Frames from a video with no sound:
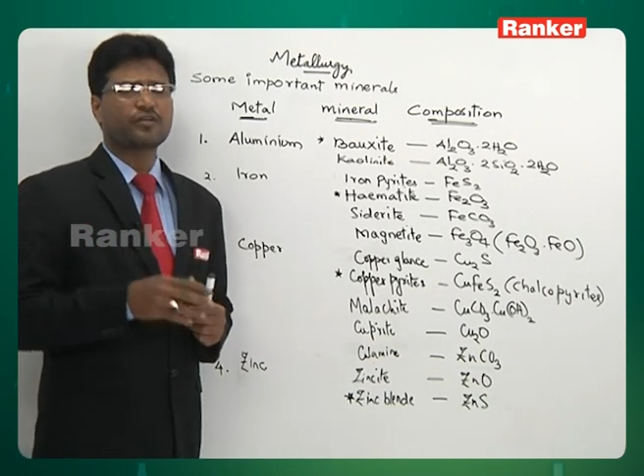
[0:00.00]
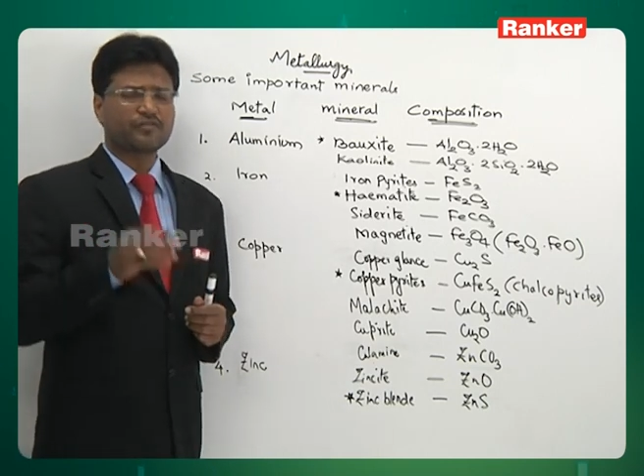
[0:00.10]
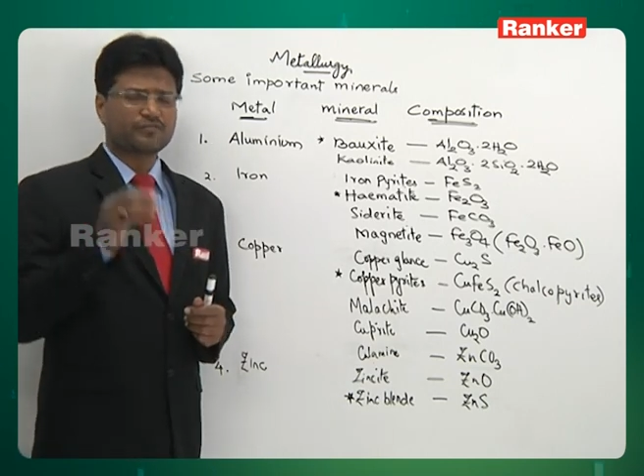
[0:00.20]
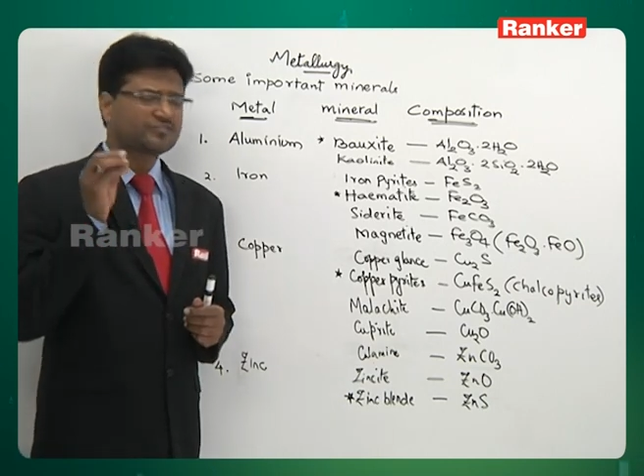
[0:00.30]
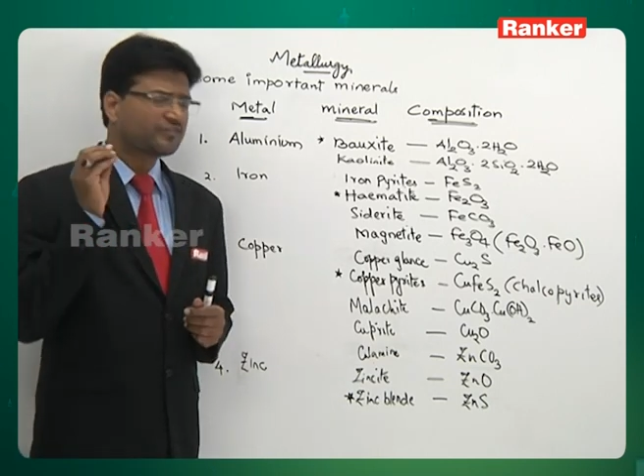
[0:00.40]
or
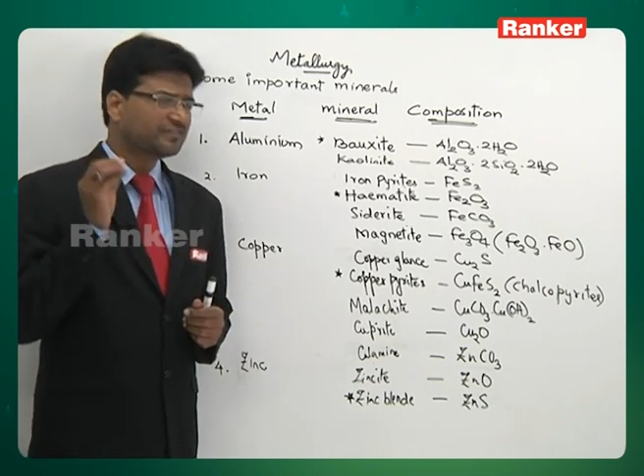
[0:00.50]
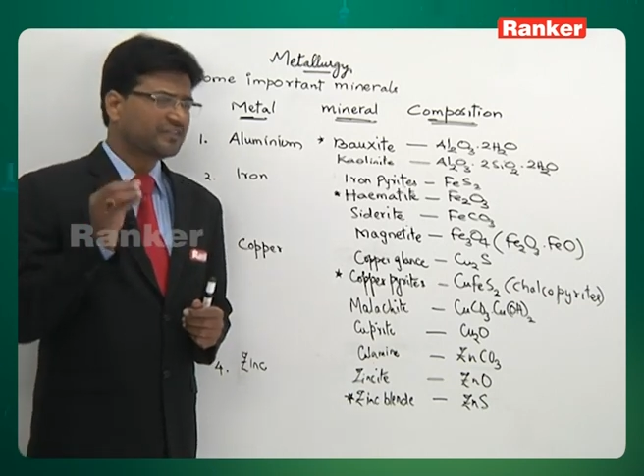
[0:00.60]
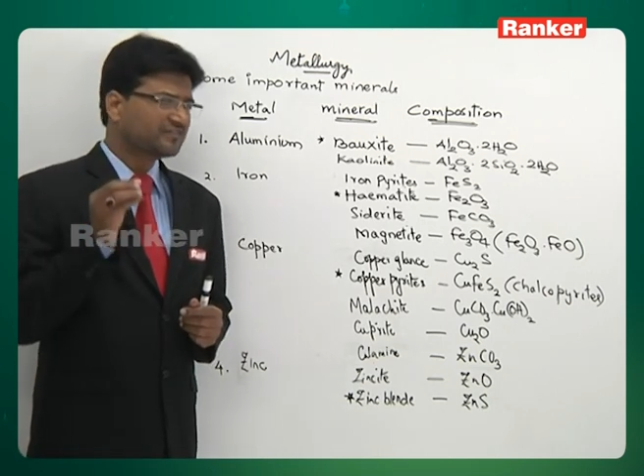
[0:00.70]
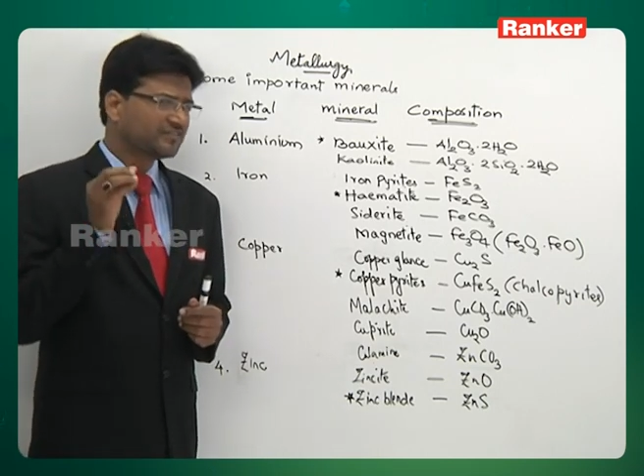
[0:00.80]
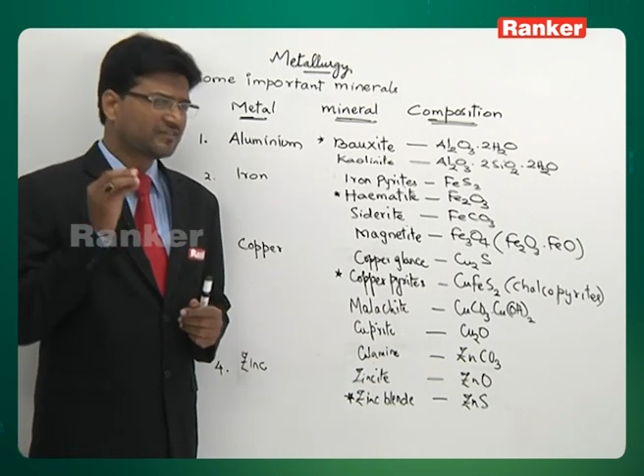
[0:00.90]
which of
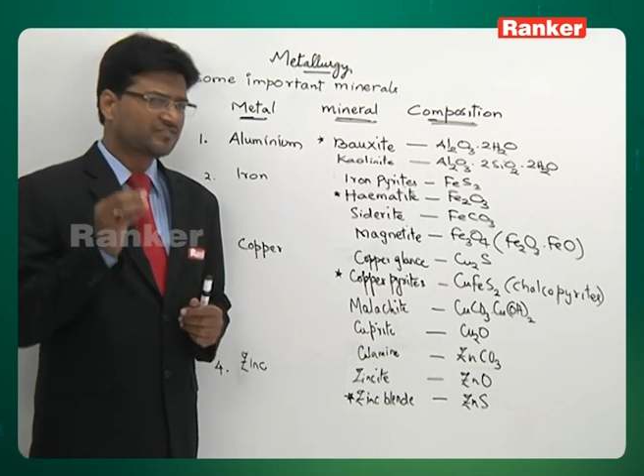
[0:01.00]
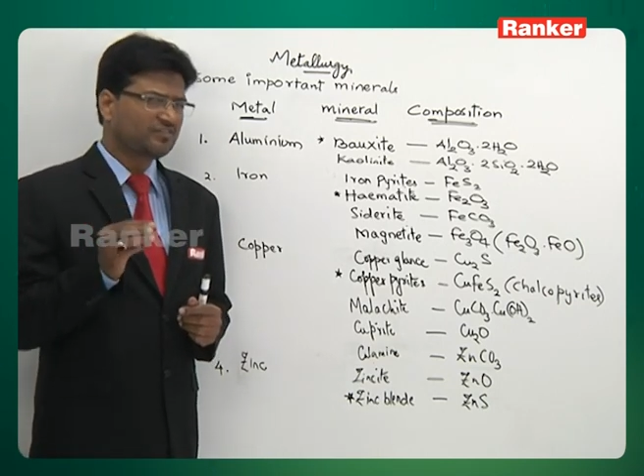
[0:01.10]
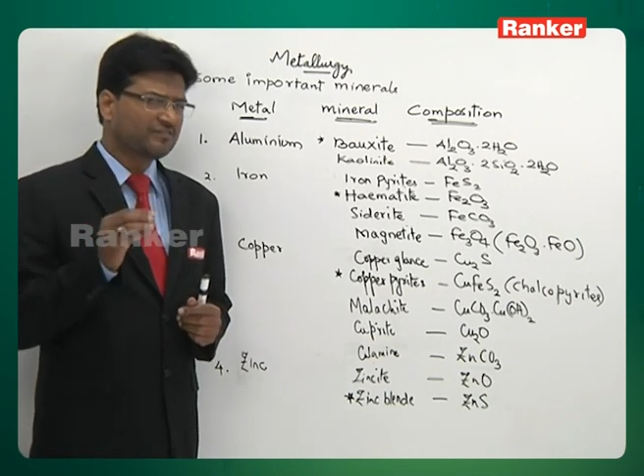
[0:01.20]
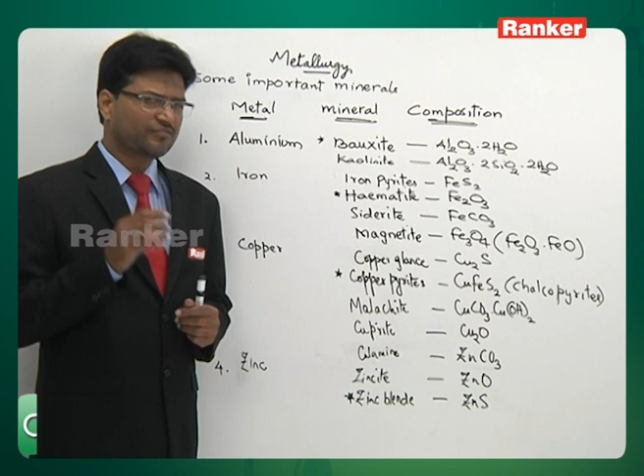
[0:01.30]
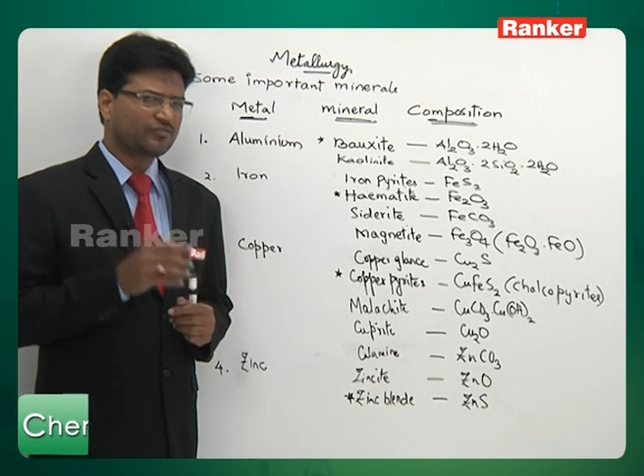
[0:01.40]
these is the
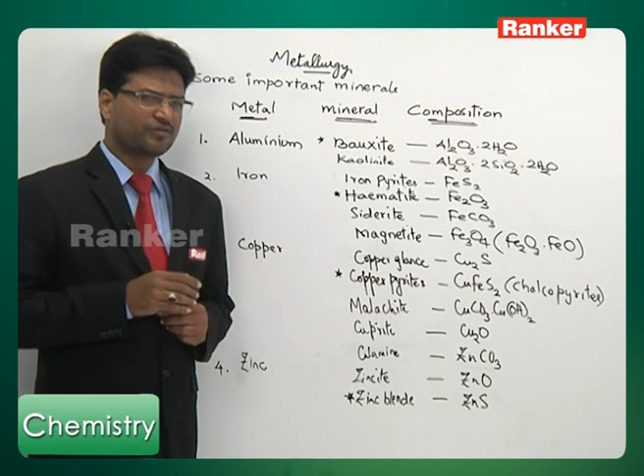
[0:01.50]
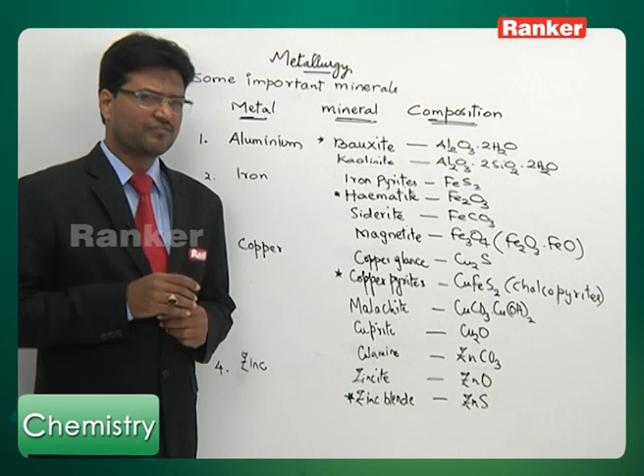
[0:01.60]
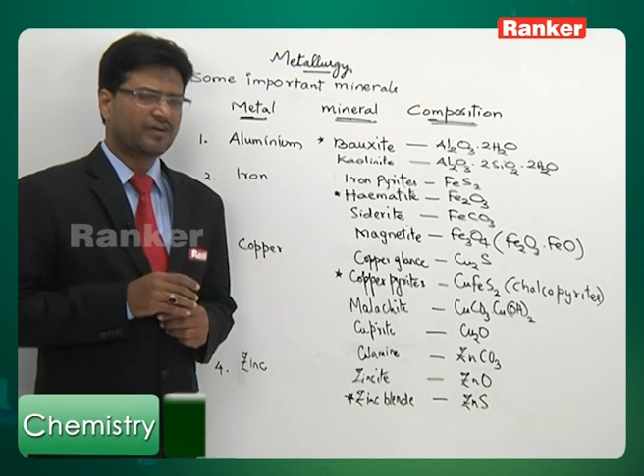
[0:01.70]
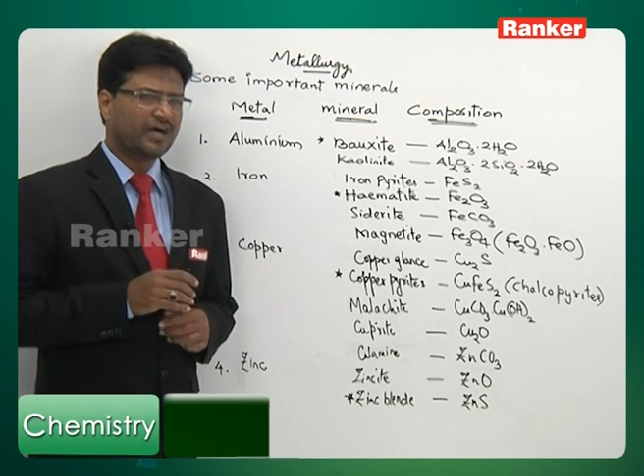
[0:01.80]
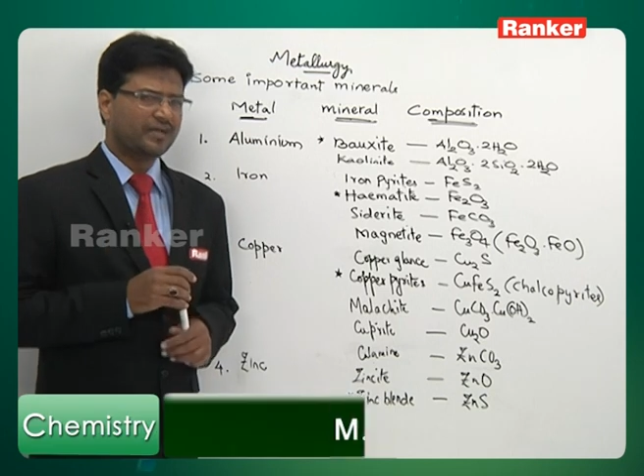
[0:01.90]
chief ore of
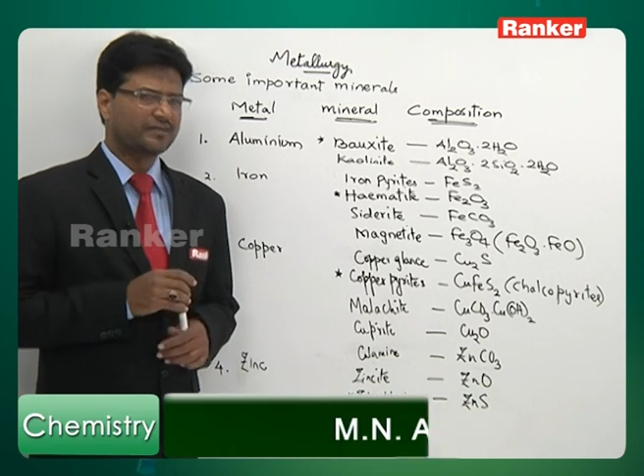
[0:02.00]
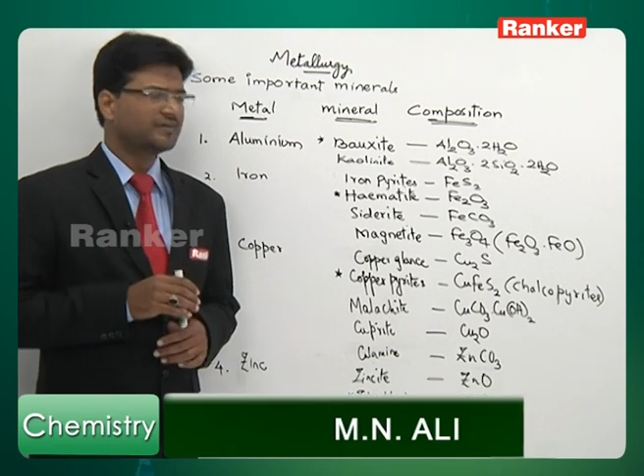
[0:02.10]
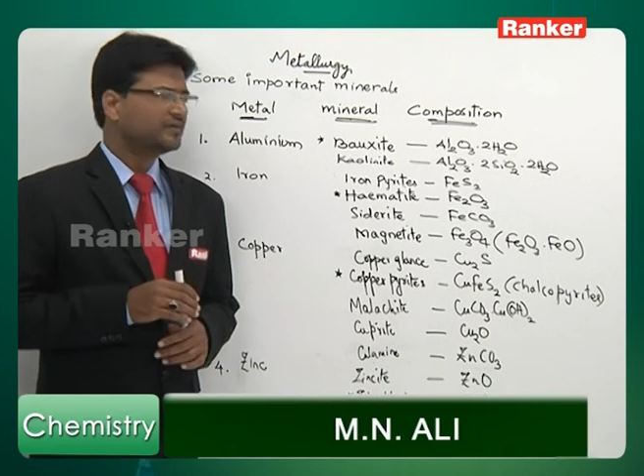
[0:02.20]
iron?